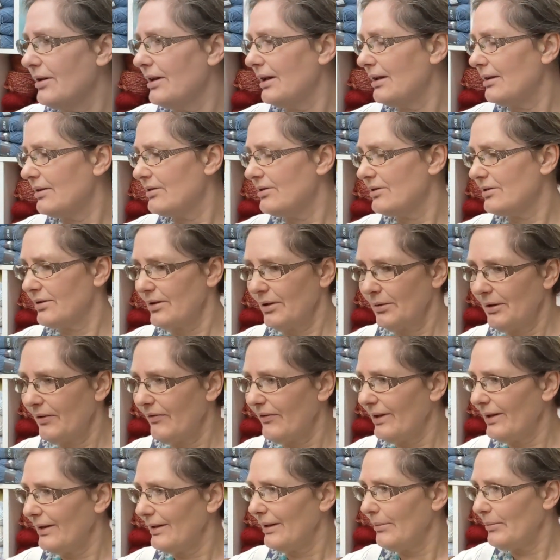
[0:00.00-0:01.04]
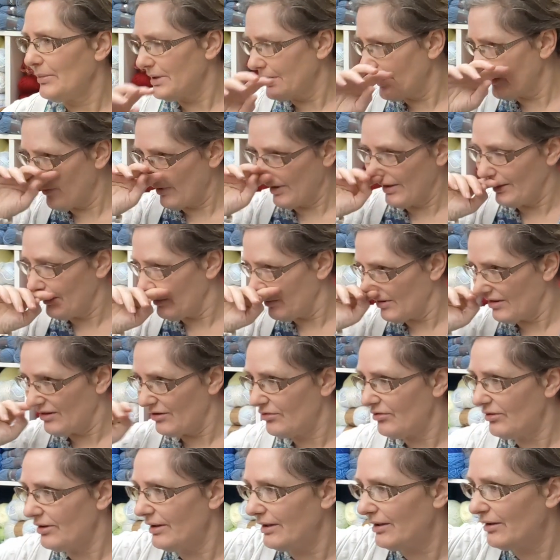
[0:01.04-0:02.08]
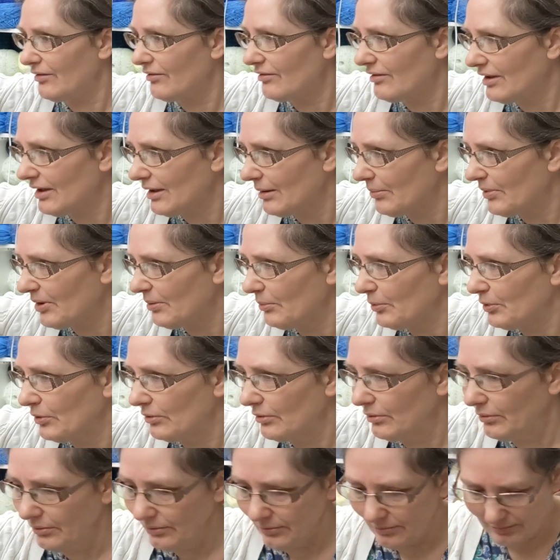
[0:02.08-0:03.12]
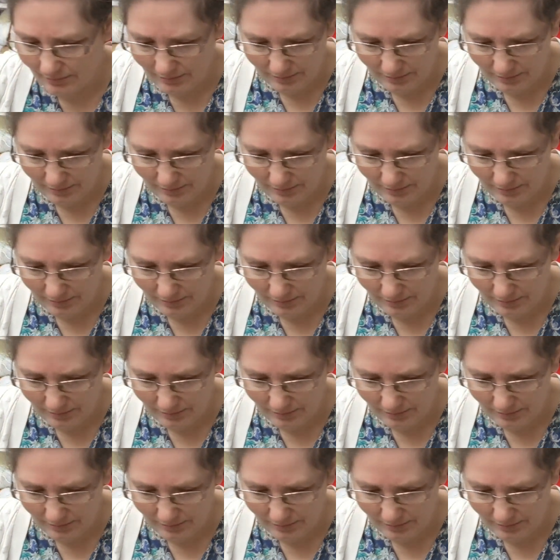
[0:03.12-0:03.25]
yes, so if I can, let me see if I can try and grab them all.